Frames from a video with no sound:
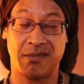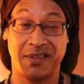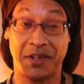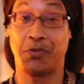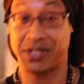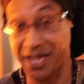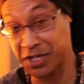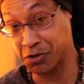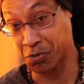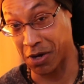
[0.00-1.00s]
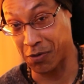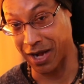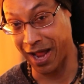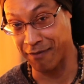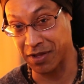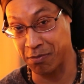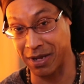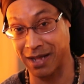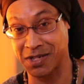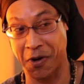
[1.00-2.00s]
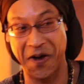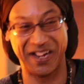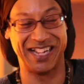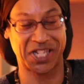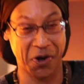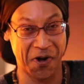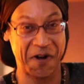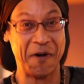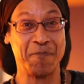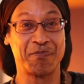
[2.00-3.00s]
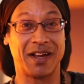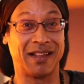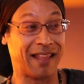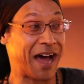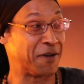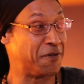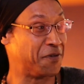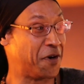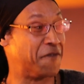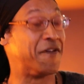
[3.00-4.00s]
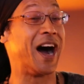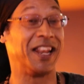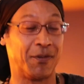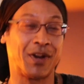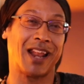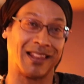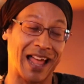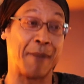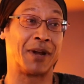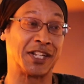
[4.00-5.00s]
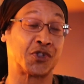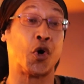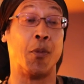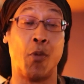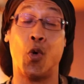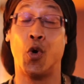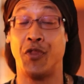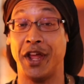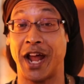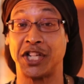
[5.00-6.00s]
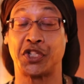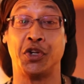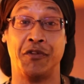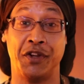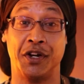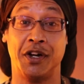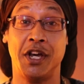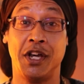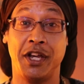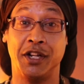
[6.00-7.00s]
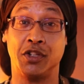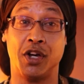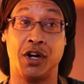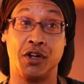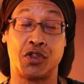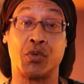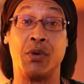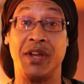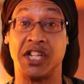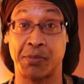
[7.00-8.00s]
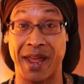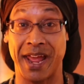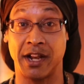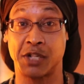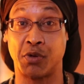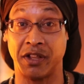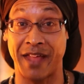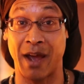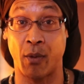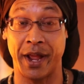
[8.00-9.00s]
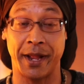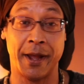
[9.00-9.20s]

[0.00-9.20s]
And it was dangerous when I went, I have to admit. I saw a lot of violent, well, not a lot, but I saw more than I should have in a 3-week span, let's put it that way.